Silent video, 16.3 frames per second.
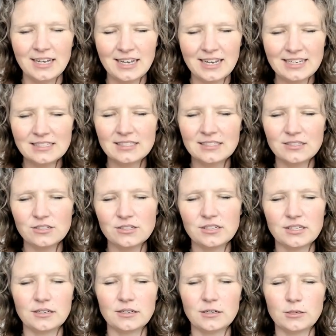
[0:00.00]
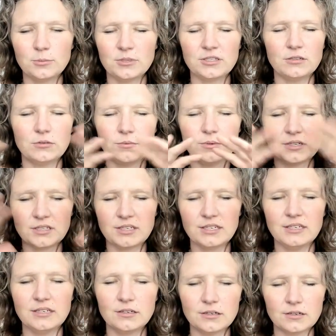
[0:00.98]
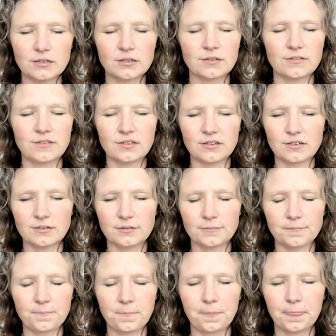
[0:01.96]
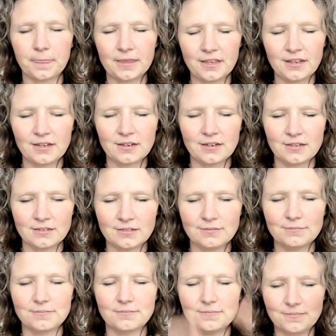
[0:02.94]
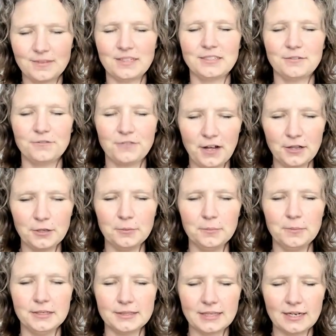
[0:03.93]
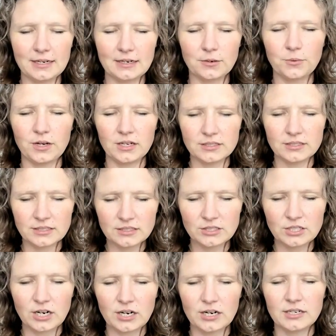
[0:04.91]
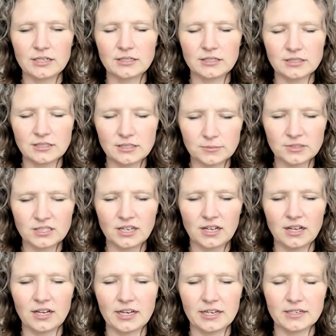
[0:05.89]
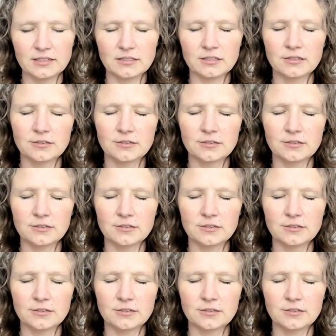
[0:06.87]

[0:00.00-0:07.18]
is still here, but nowhere near the the development that it was is starting to subside.